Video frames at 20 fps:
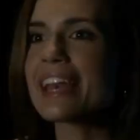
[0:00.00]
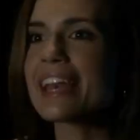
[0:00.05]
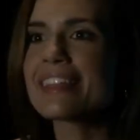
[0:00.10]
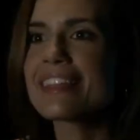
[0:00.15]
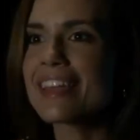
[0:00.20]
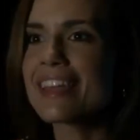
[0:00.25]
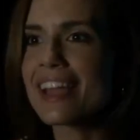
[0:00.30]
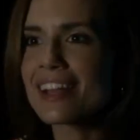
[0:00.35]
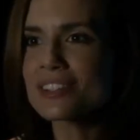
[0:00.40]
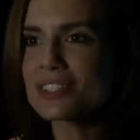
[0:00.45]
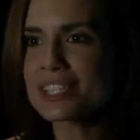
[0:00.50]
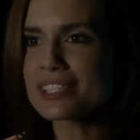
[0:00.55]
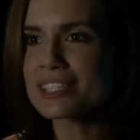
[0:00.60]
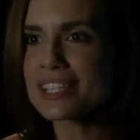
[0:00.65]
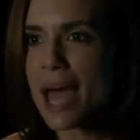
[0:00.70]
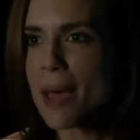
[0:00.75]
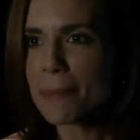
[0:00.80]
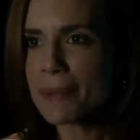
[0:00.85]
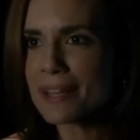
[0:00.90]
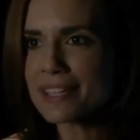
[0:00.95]
anything else that's
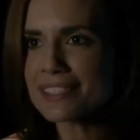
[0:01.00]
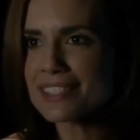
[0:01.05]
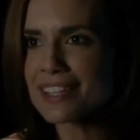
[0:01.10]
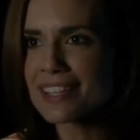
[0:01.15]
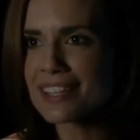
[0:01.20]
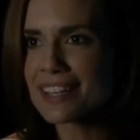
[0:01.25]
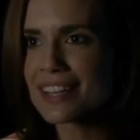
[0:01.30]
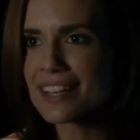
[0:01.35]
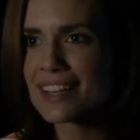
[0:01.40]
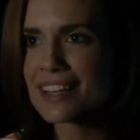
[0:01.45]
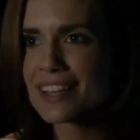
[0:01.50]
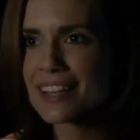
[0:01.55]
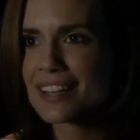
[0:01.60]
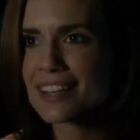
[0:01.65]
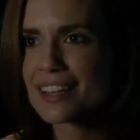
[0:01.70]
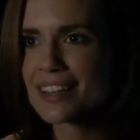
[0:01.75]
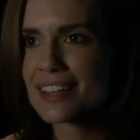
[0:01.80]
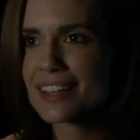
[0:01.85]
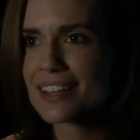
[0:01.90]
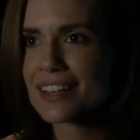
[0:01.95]
happened?
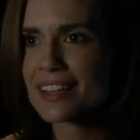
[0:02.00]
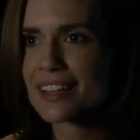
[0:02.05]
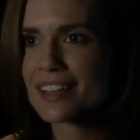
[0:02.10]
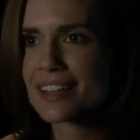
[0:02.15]
Melissa,